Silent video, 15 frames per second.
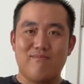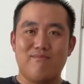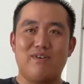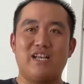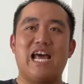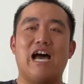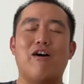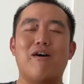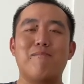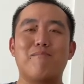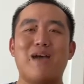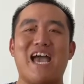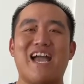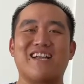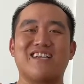But now I'm
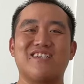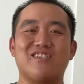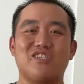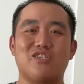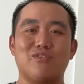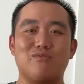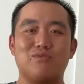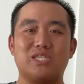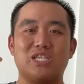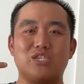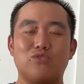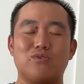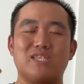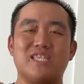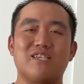back to
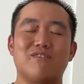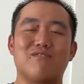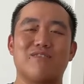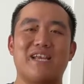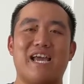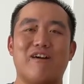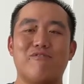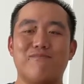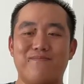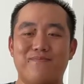Century Theater now.